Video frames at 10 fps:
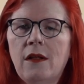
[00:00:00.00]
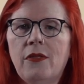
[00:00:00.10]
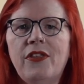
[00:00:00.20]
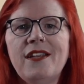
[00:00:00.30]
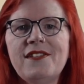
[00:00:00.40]

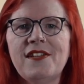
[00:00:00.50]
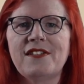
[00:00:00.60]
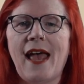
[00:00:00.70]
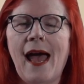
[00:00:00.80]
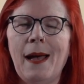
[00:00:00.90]
This
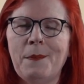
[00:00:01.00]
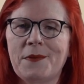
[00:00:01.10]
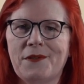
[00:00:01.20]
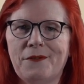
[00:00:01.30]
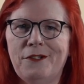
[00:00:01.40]
is
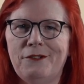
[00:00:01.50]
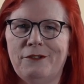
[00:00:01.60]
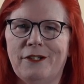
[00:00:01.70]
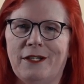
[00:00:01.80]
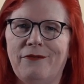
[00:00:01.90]

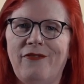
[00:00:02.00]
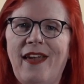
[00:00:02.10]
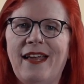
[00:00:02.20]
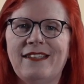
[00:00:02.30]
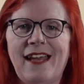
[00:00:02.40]
absolutely
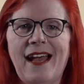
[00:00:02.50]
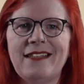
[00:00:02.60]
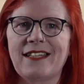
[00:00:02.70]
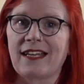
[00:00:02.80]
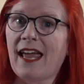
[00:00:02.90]

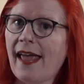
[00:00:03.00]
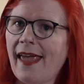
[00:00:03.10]
fantastic